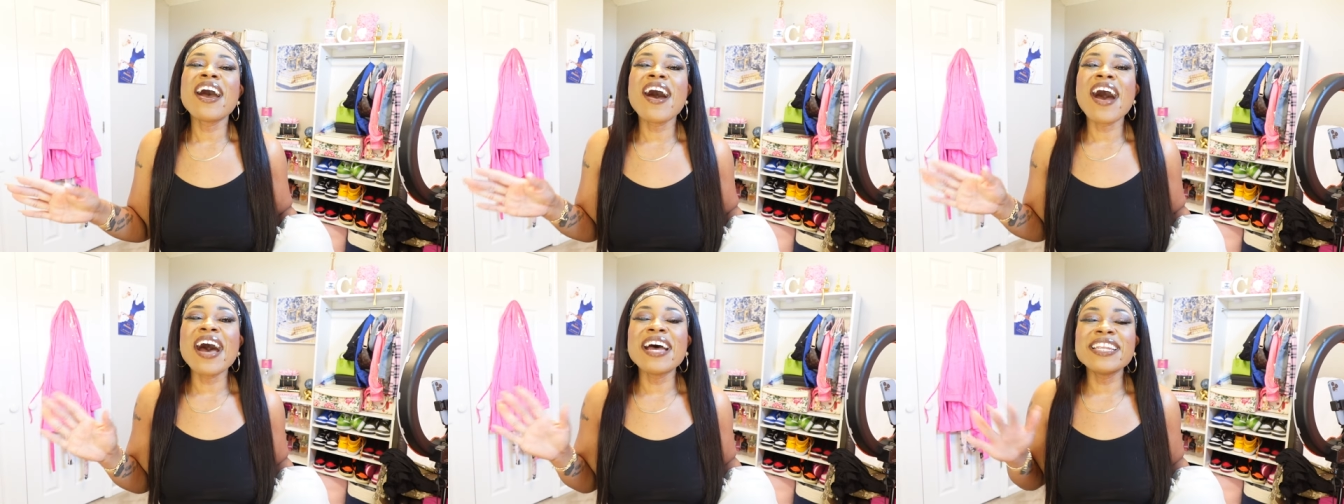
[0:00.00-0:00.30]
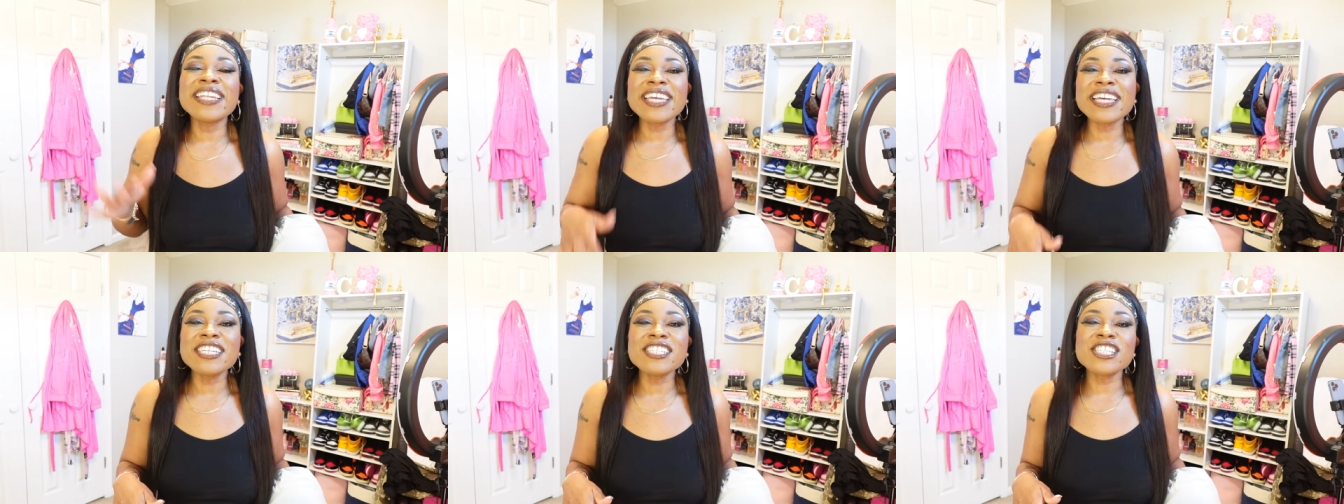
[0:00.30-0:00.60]
I
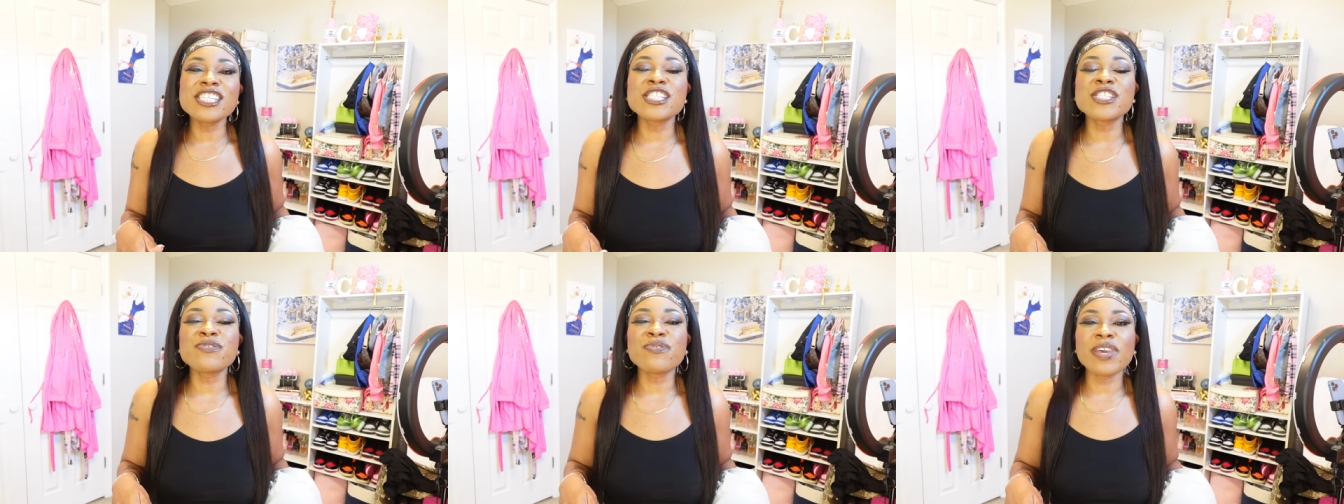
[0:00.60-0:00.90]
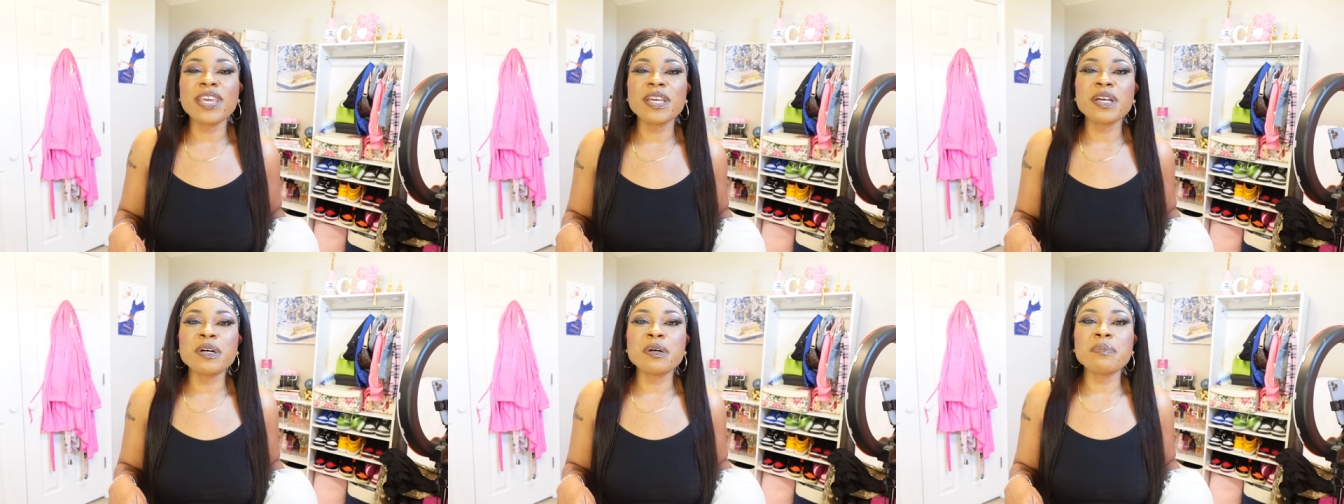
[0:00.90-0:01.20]
did just
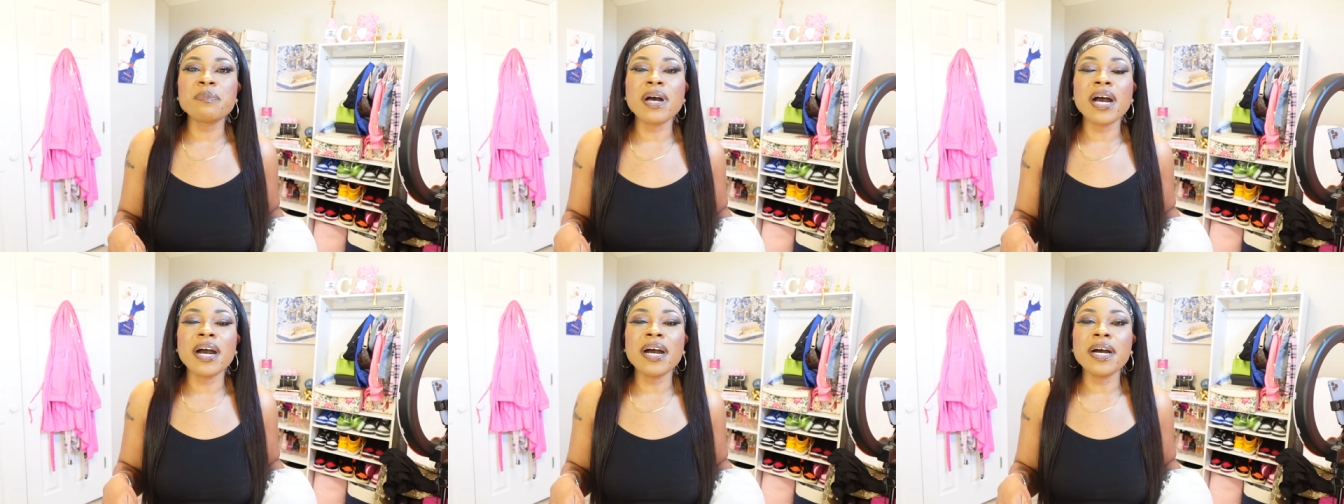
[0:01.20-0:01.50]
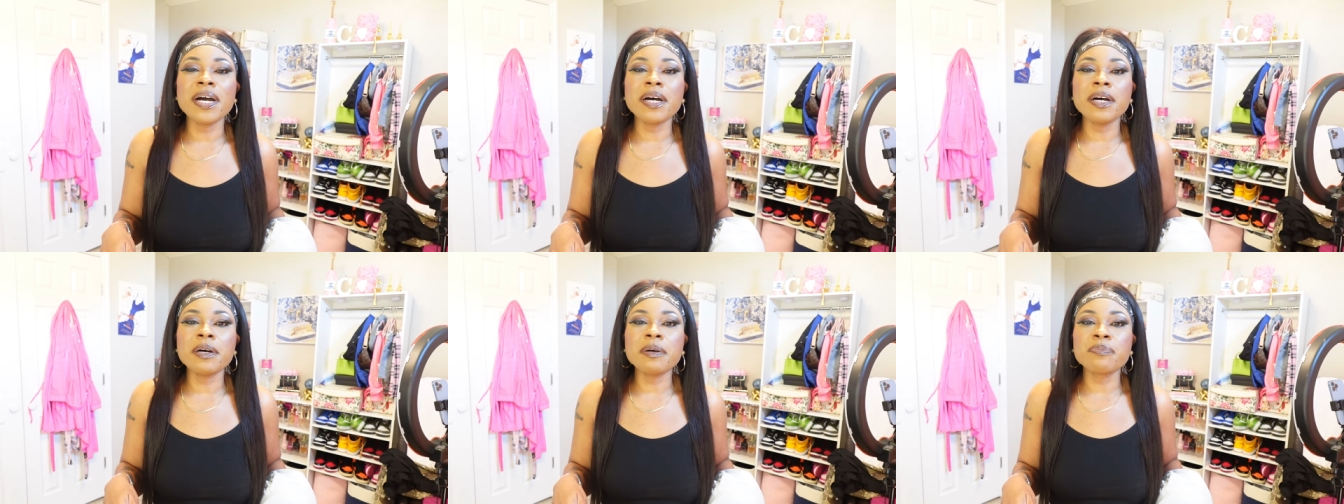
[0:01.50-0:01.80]
film
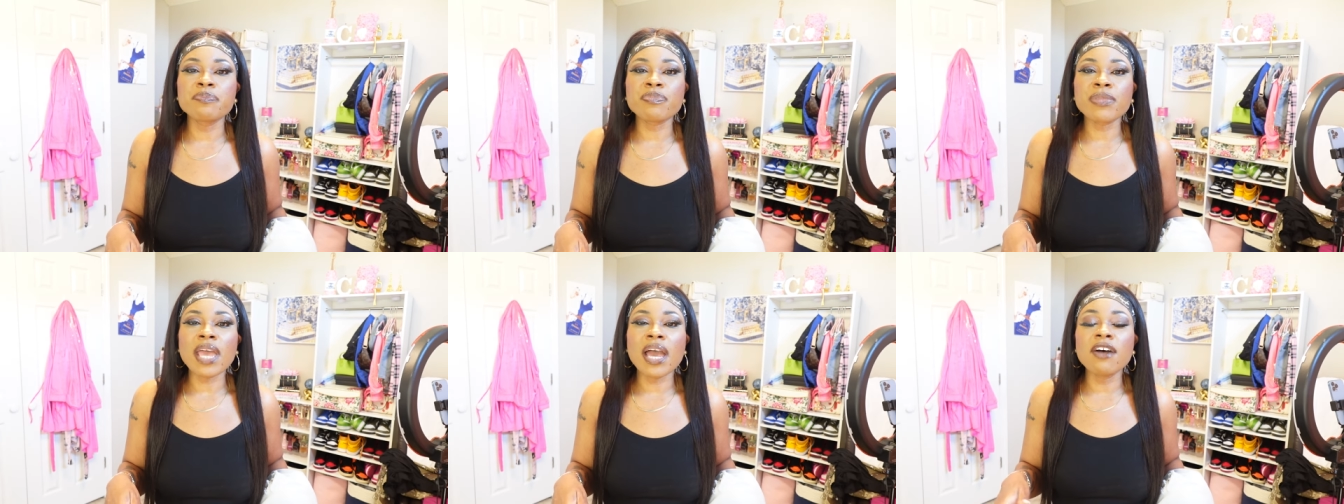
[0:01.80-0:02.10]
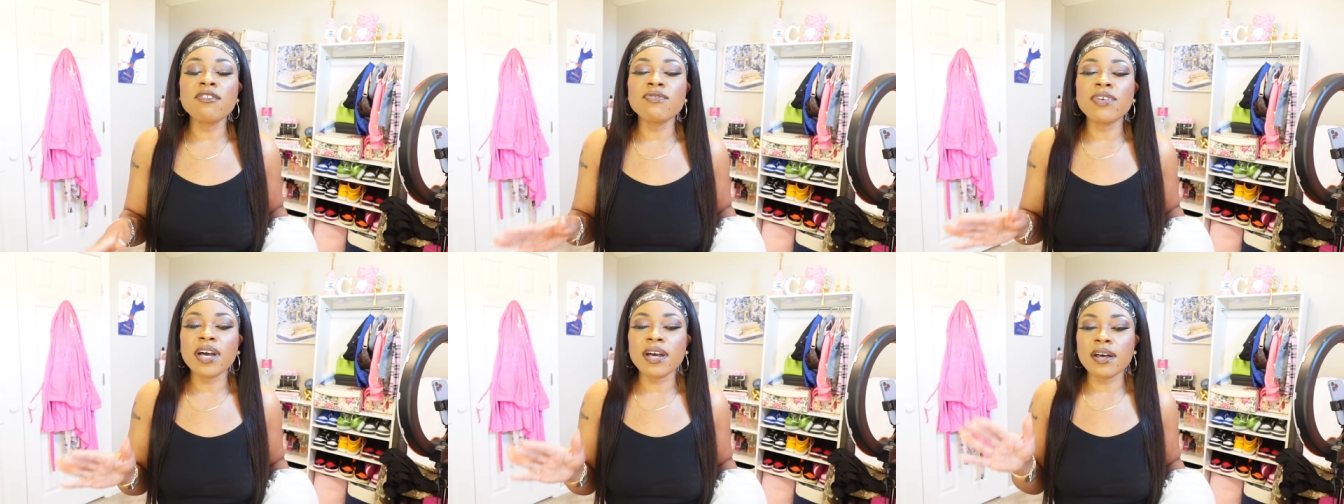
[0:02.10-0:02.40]
um,
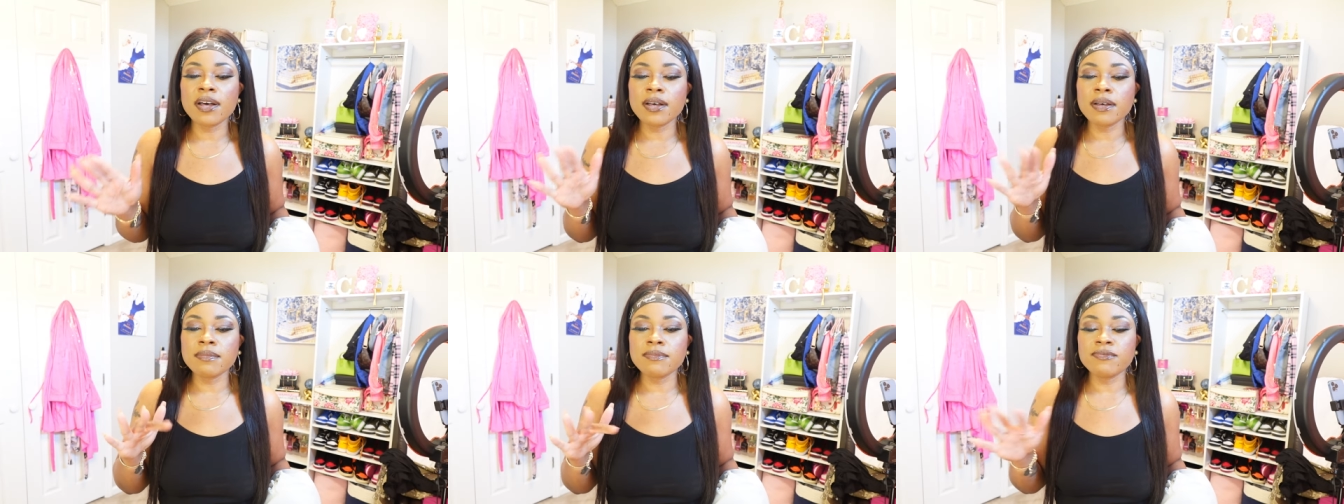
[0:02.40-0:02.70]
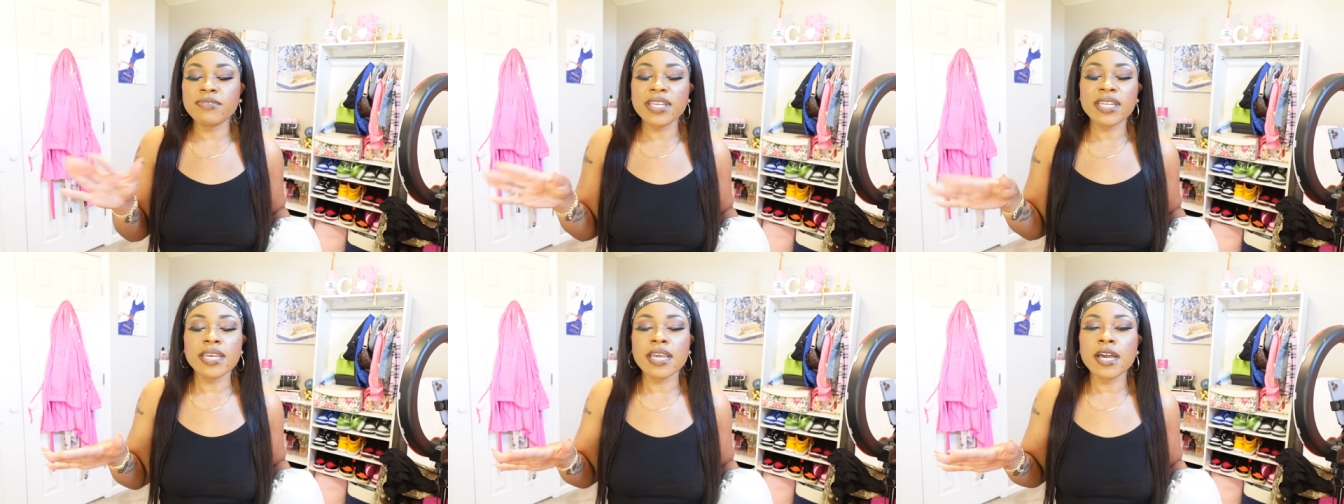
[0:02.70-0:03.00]
a, a,
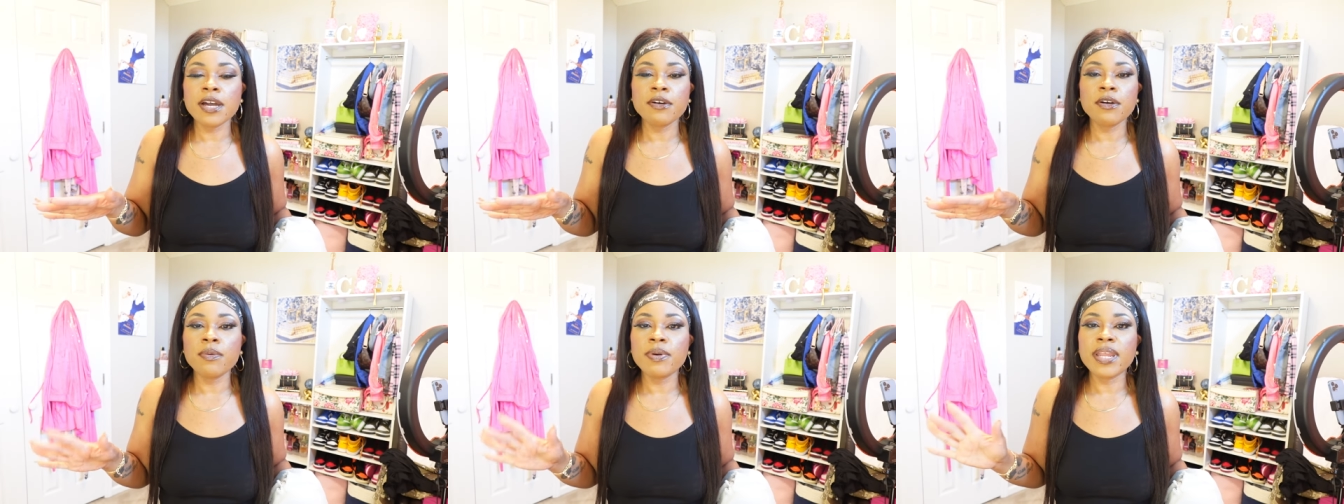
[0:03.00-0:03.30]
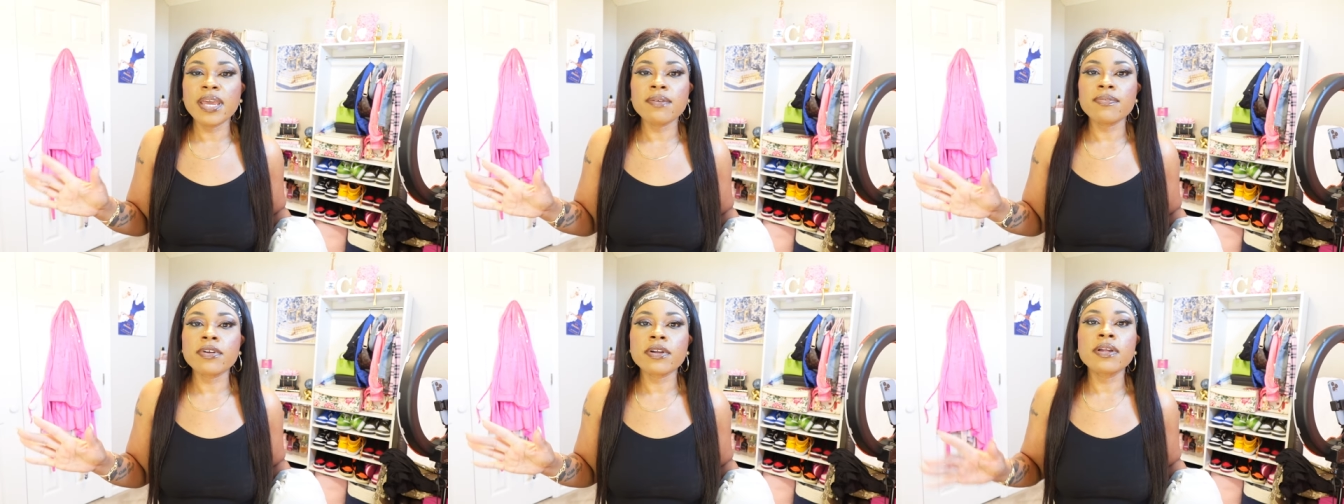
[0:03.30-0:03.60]
video or
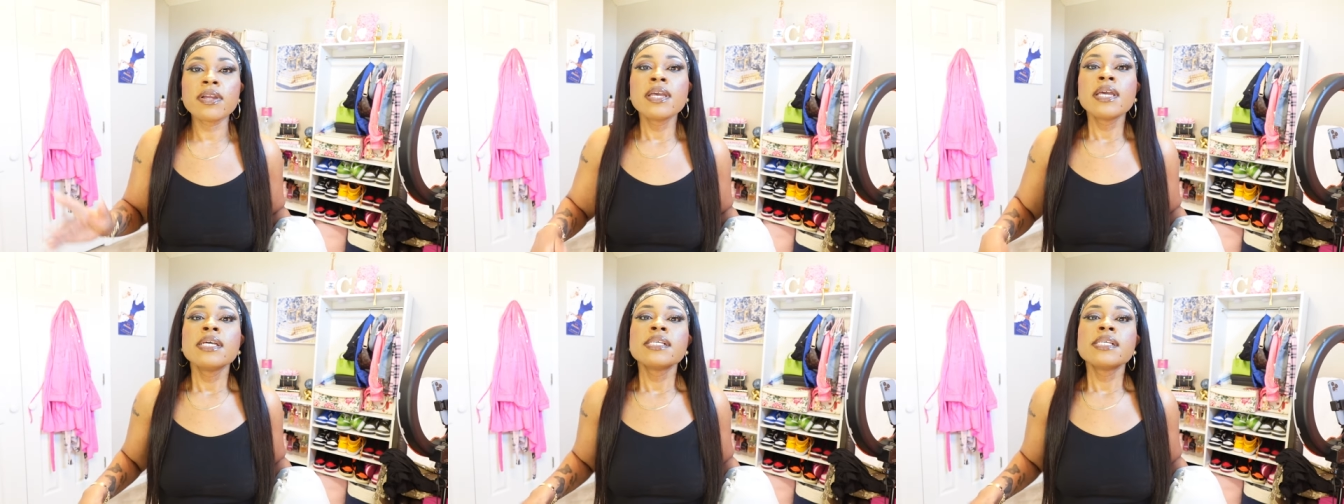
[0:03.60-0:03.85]
whatever.